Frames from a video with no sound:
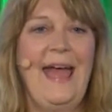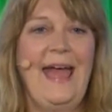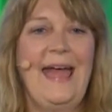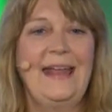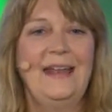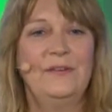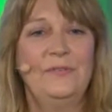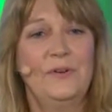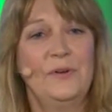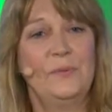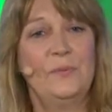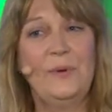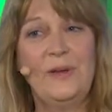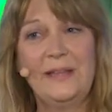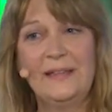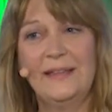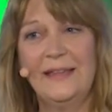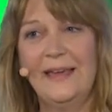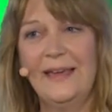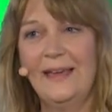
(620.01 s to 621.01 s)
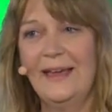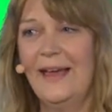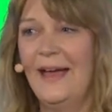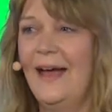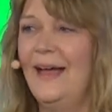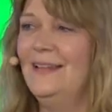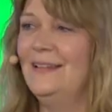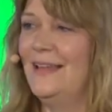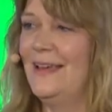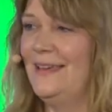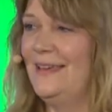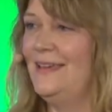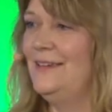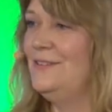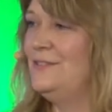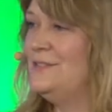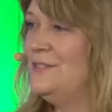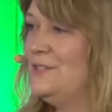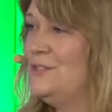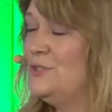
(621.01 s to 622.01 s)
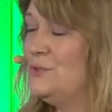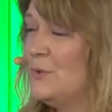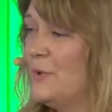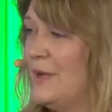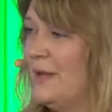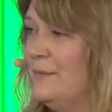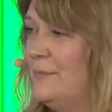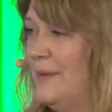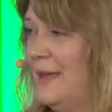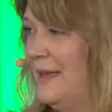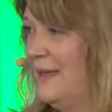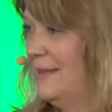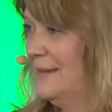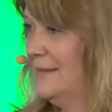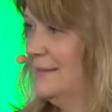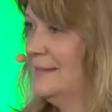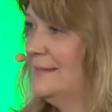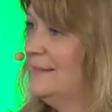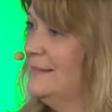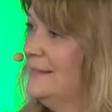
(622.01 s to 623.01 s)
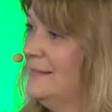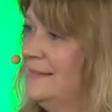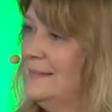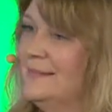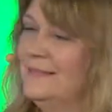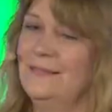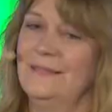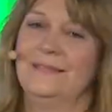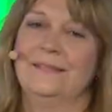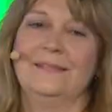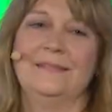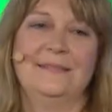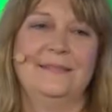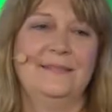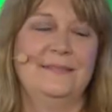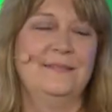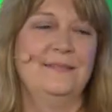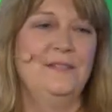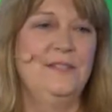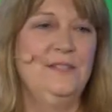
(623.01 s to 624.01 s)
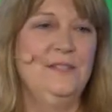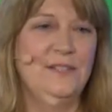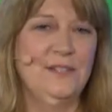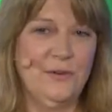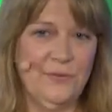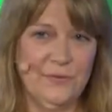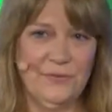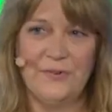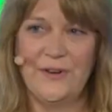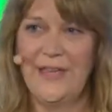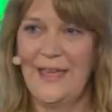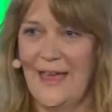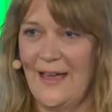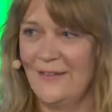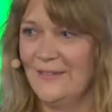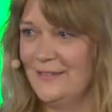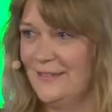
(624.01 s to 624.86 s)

And if you're willing, I'd like you to join me. Don't freak out.